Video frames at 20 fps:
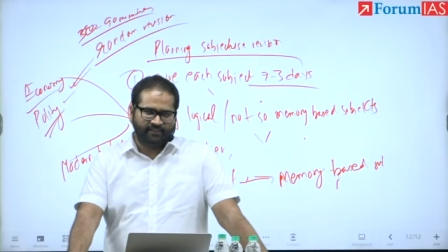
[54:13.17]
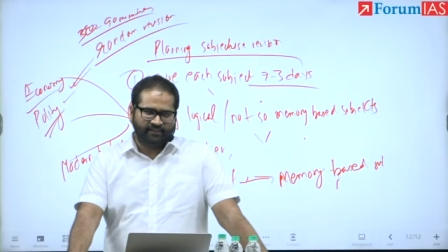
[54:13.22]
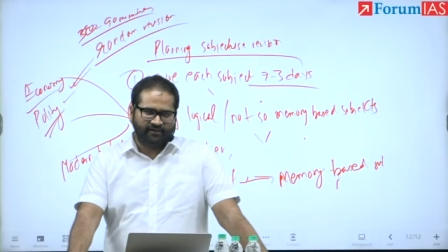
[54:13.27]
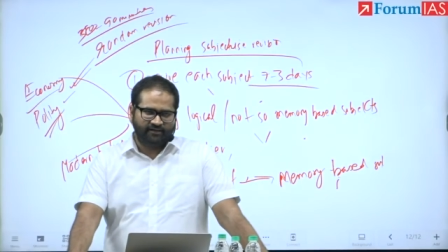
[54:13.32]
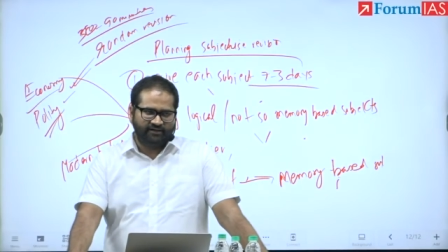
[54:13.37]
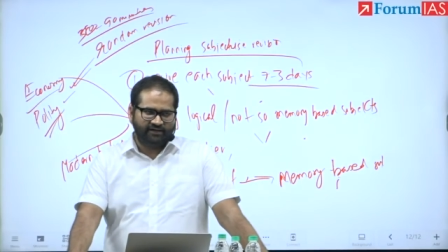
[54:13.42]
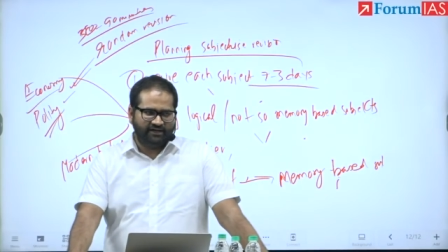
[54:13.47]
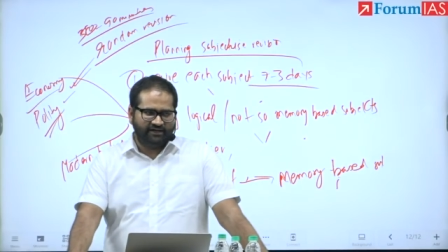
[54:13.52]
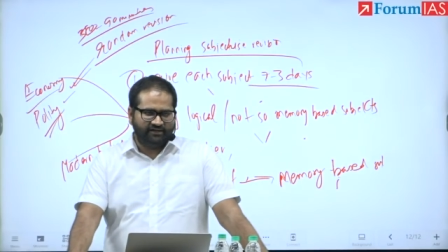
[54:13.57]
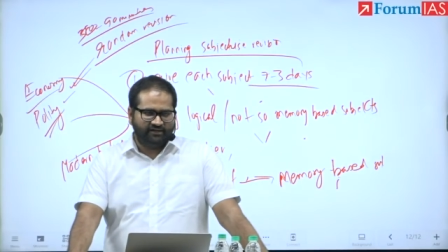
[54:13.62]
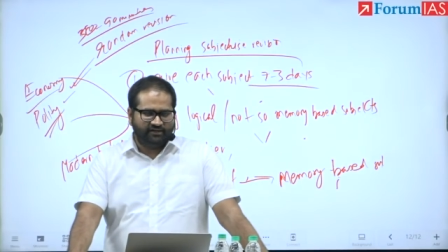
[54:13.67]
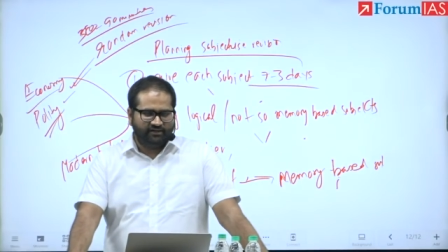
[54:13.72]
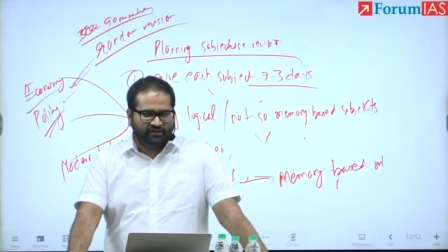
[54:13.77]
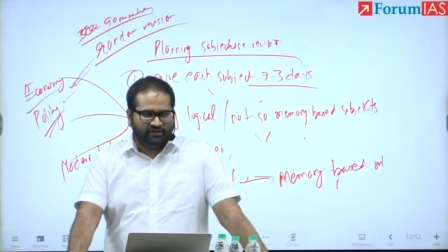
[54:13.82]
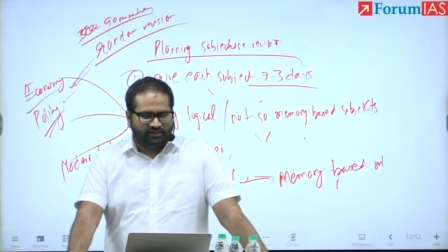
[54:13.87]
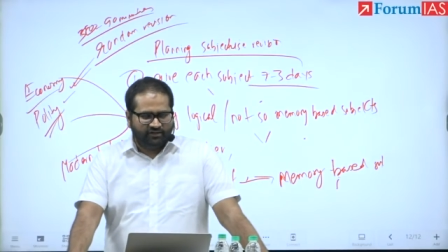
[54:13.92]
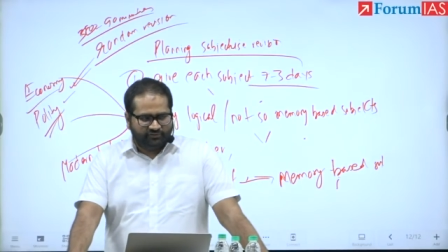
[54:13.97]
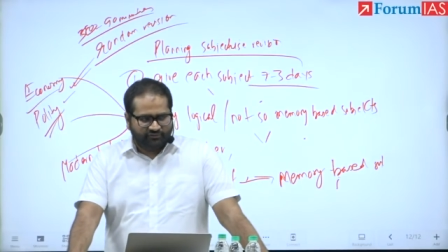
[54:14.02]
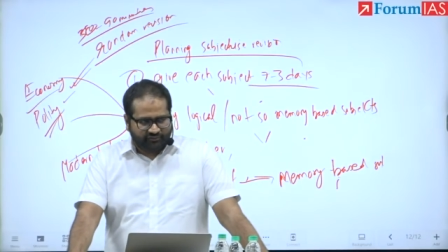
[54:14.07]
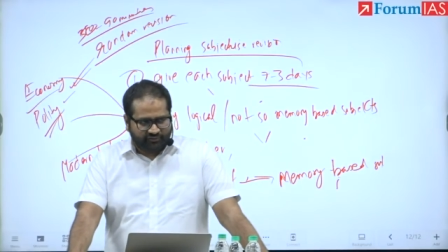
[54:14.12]
All right.
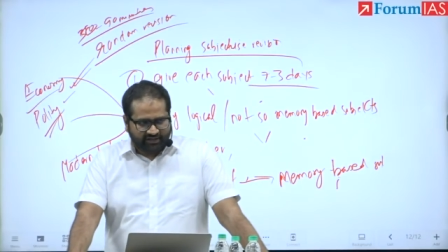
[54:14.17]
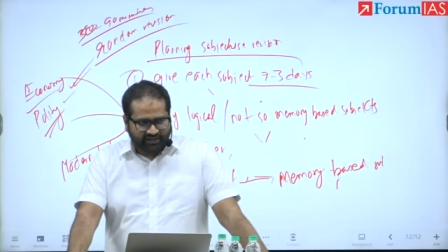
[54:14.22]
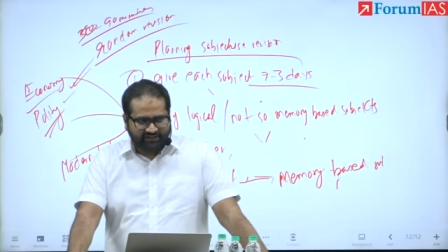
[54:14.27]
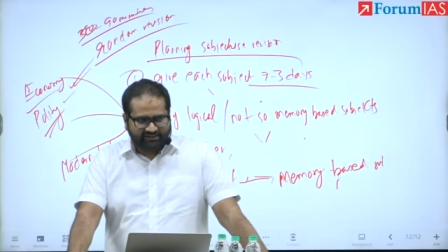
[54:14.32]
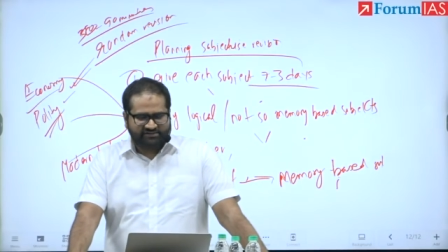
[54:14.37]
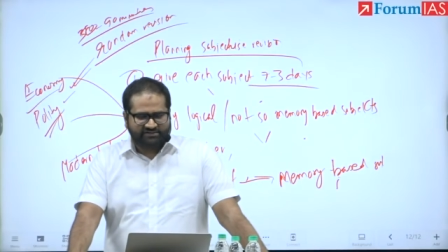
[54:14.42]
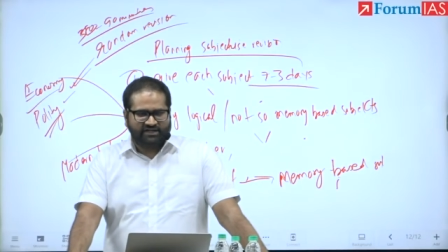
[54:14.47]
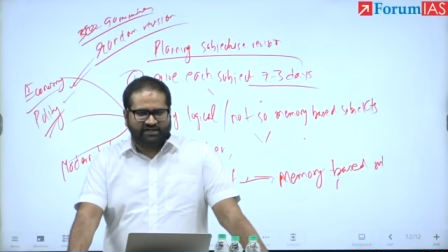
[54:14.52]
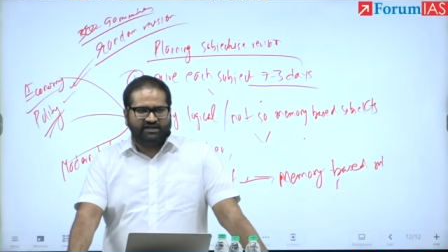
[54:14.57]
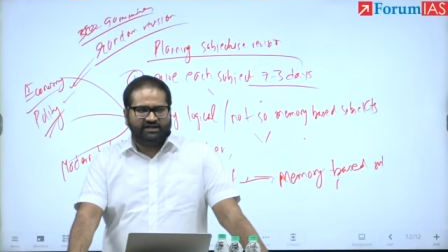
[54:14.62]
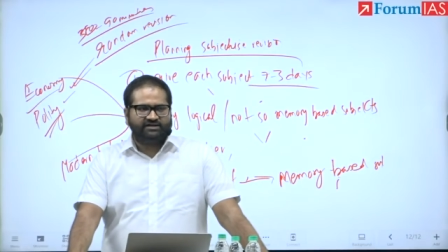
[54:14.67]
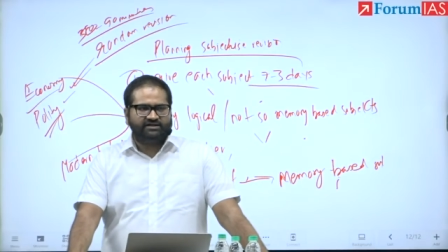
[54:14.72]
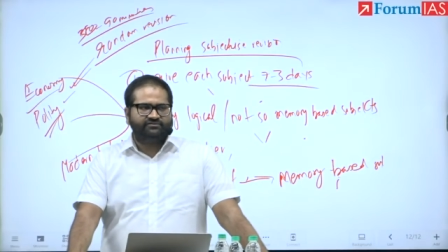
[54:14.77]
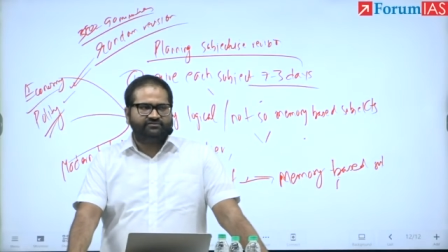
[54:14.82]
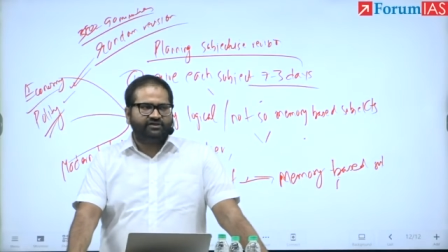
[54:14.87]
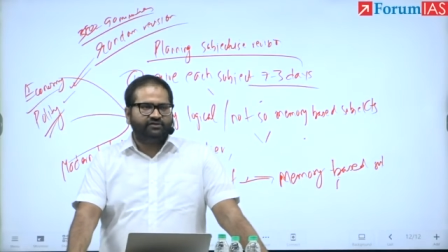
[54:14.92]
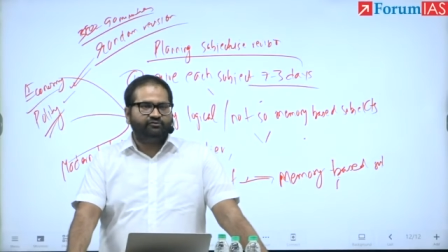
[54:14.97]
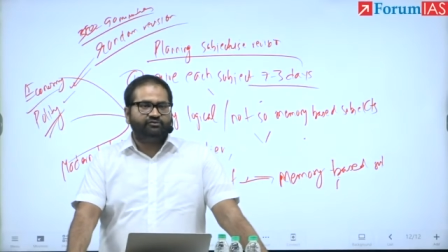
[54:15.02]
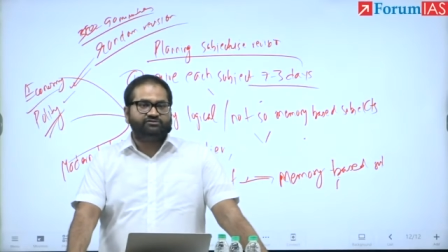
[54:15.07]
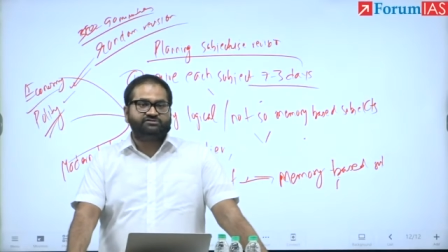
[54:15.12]
So next day, let us
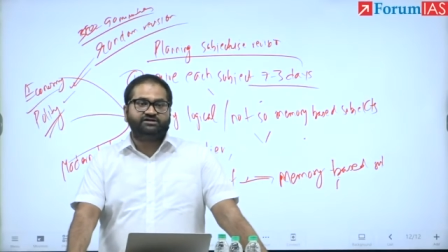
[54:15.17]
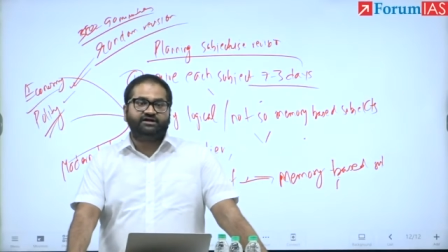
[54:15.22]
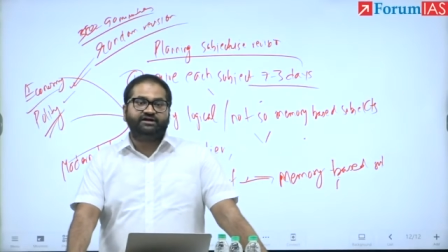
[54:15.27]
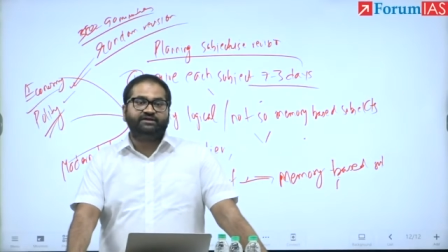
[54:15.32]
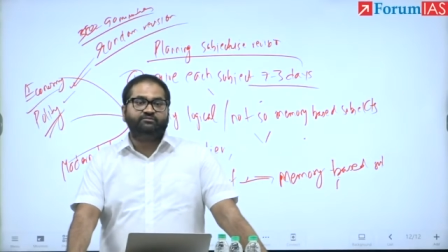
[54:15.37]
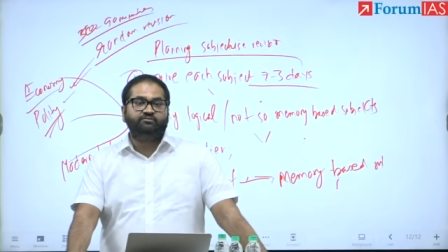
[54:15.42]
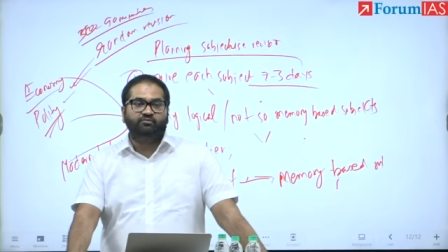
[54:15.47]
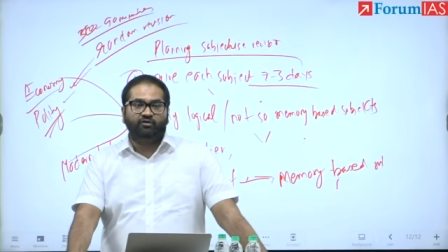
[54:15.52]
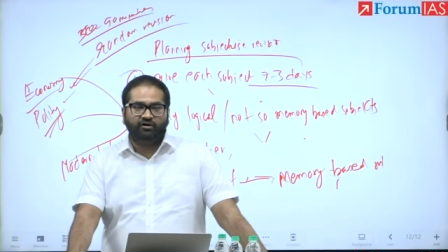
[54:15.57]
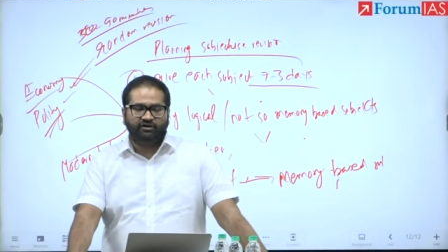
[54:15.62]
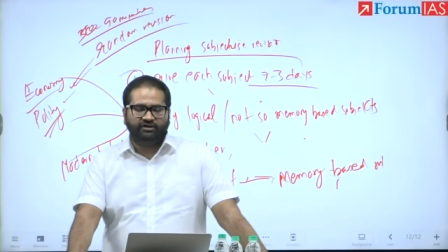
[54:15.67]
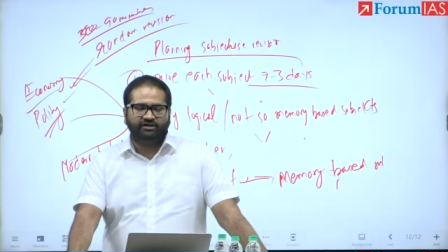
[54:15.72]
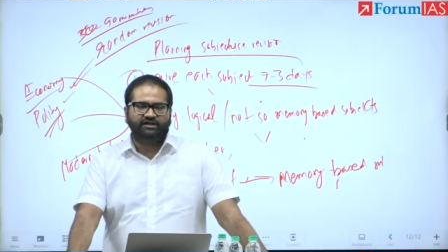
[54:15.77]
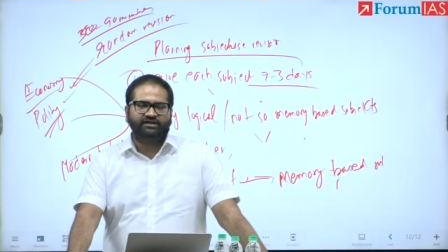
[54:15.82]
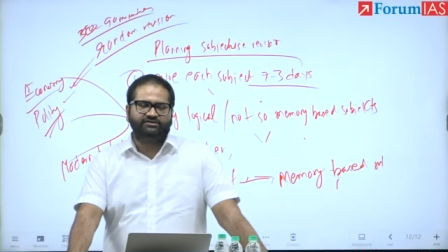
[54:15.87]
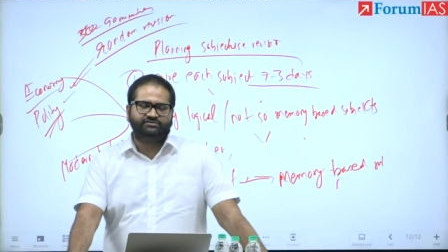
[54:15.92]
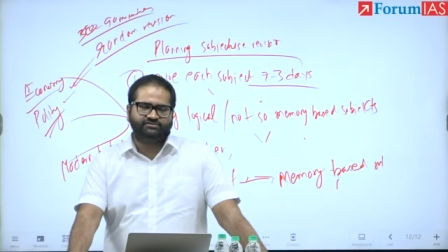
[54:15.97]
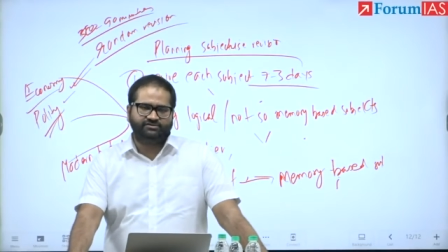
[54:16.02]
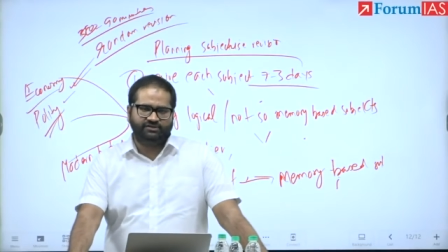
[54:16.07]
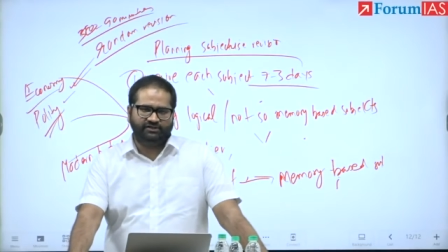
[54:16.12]
say you are studying modern
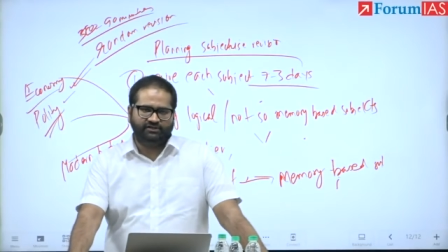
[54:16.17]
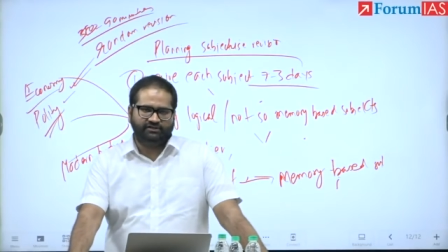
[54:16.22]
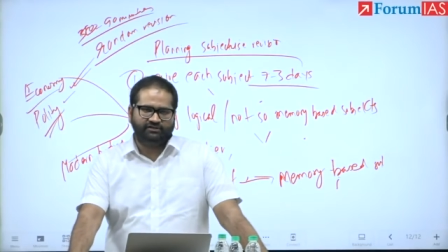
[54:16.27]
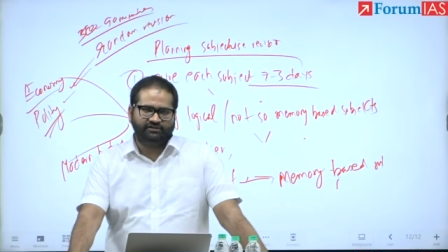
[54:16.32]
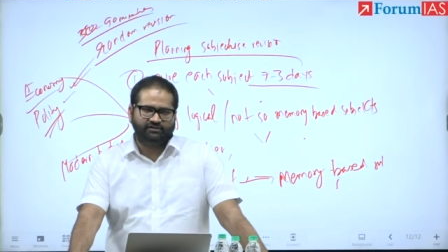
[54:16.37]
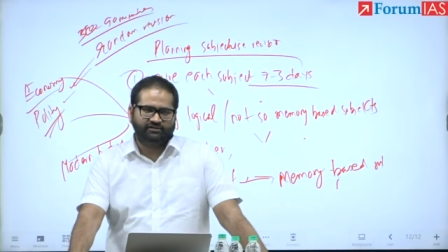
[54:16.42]
history